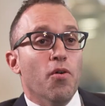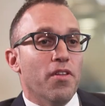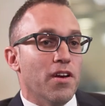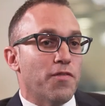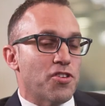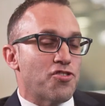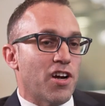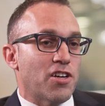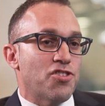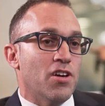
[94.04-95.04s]
all the
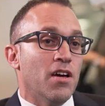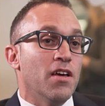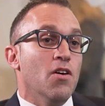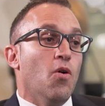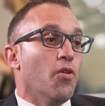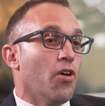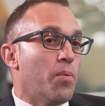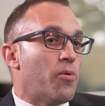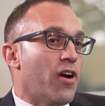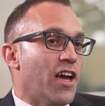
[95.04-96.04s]
infrastructure, all the
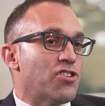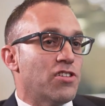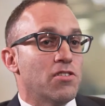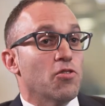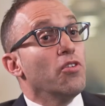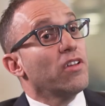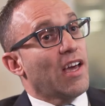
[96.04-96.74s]
operations, all the